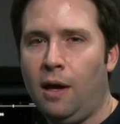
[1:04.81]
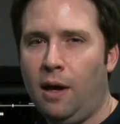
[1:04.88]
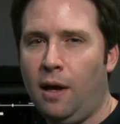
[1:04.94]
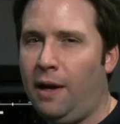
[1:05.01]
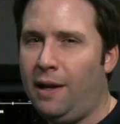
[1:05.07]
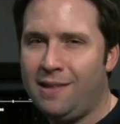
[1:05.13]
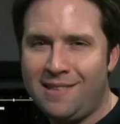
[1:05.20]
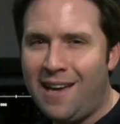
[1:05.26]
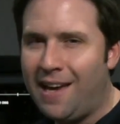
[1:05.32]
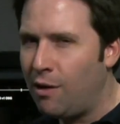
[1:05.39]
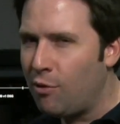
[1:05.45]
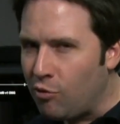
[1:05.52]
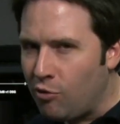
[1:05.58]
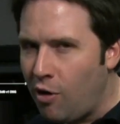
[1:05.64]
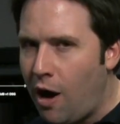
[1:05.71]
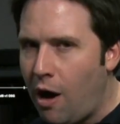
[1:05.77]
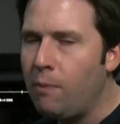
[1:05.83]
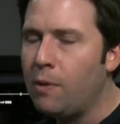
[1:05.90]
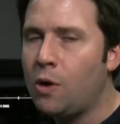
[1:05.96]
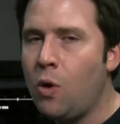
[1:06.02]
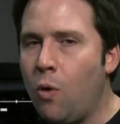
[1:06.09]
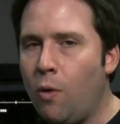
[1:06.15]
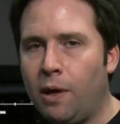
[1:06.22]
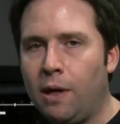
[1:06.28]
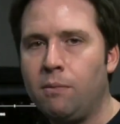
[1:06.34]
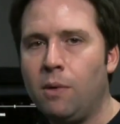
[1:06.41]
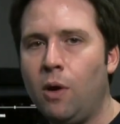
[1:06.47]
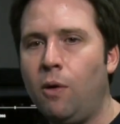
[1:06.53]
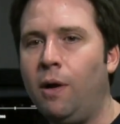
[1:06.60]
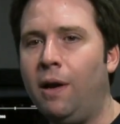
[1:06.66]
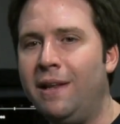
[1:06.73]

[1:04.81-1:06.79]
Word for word: Uh, it is not a raw recording mode.